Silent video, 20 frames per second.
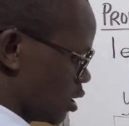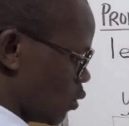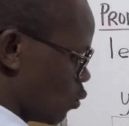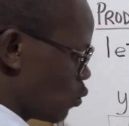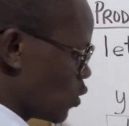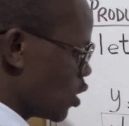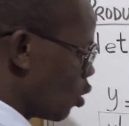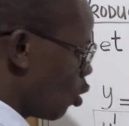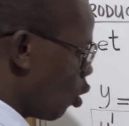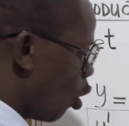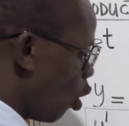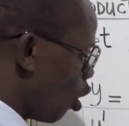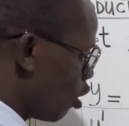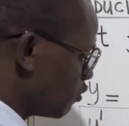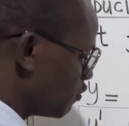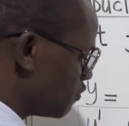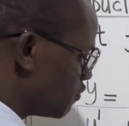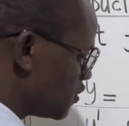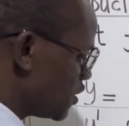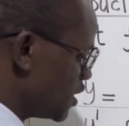we
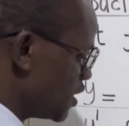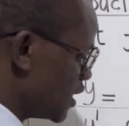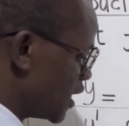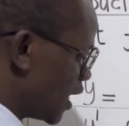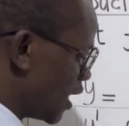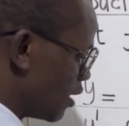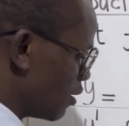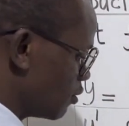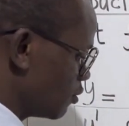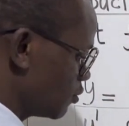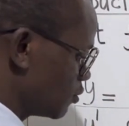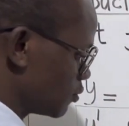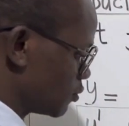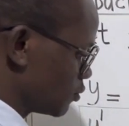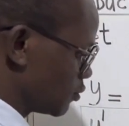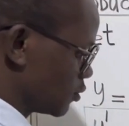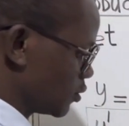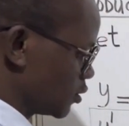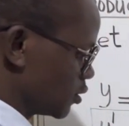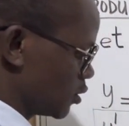hold v now,
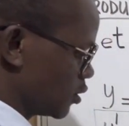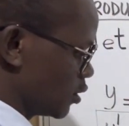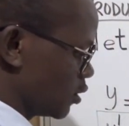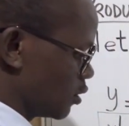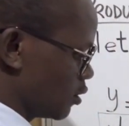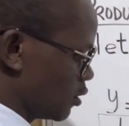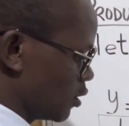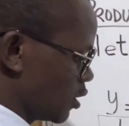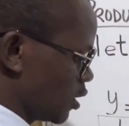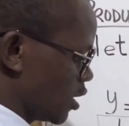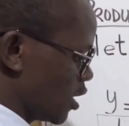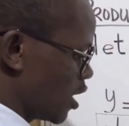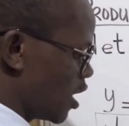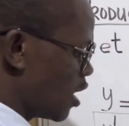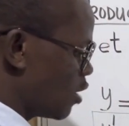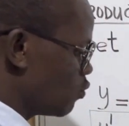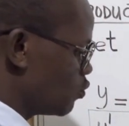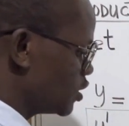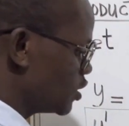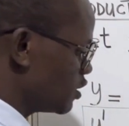
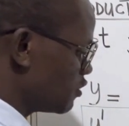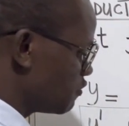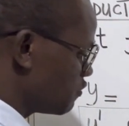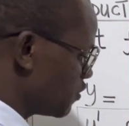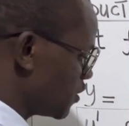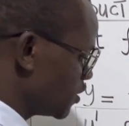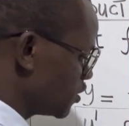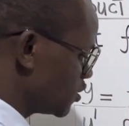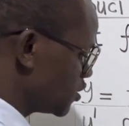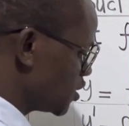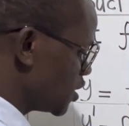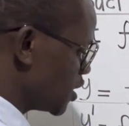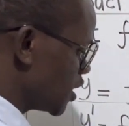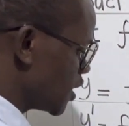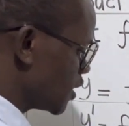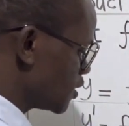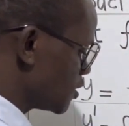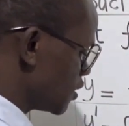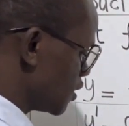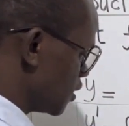and we
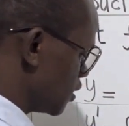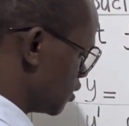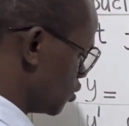differentiate